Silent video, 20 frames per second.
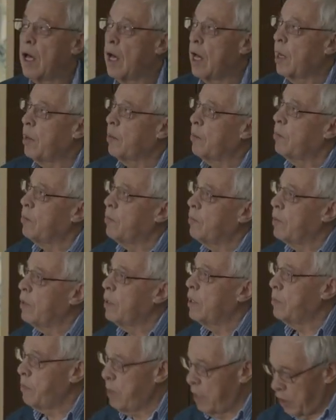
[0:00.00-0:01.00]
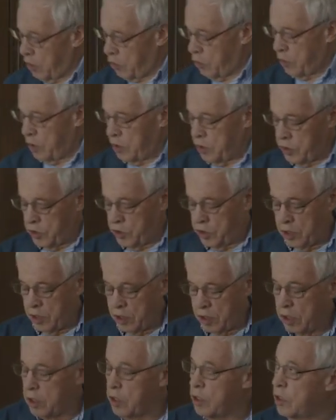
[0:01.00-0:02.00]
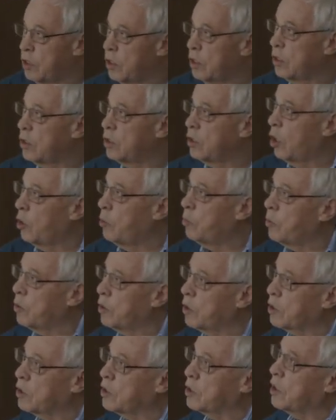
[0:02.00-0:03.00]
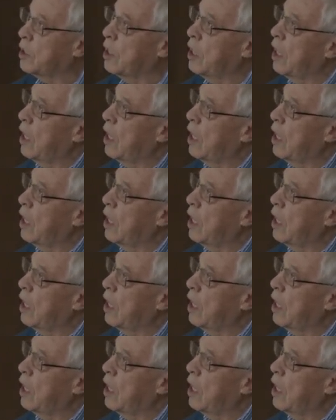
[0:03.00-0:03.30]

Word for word: um, Lemaitre's notebooks,